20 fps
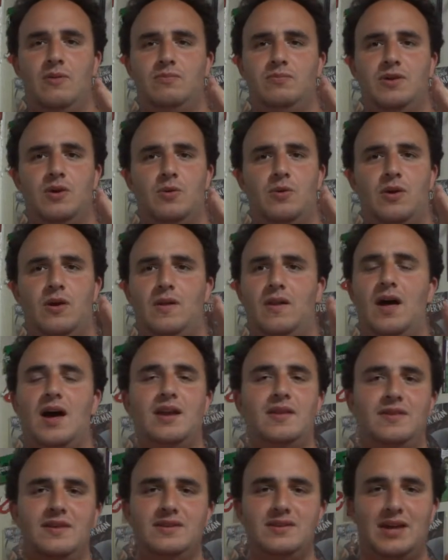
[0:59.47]
There were a lot
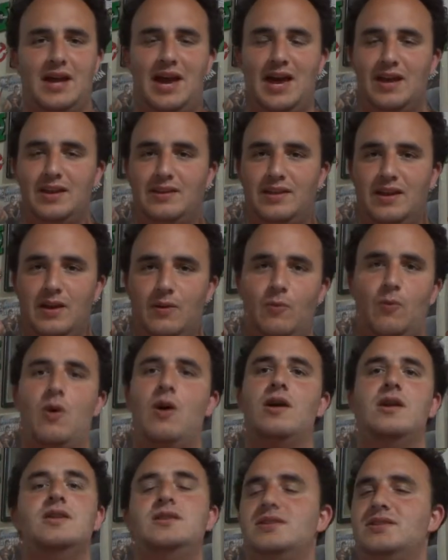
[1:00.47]
of things I had that I
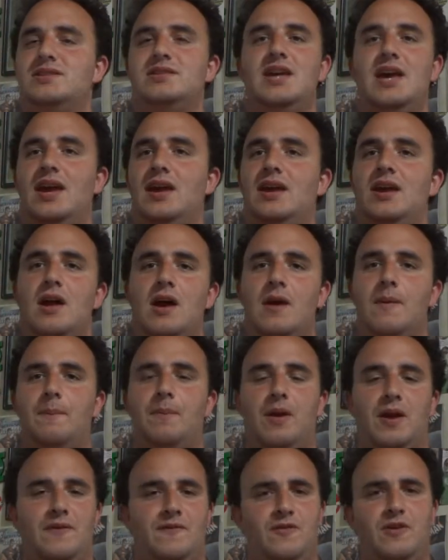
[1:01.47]
wanted to say,
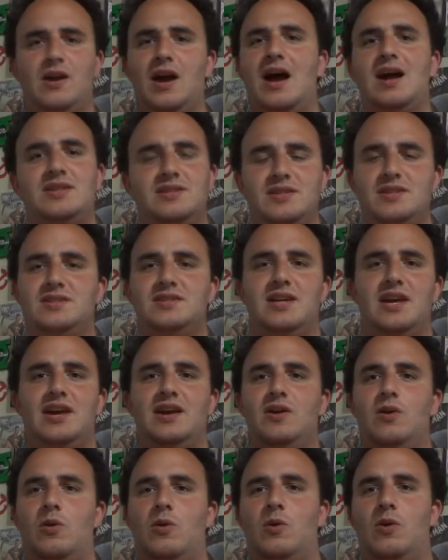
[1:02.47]
but I forgot to
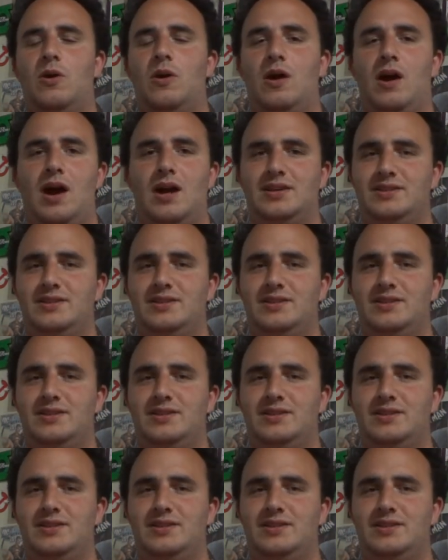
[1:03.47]
say, or I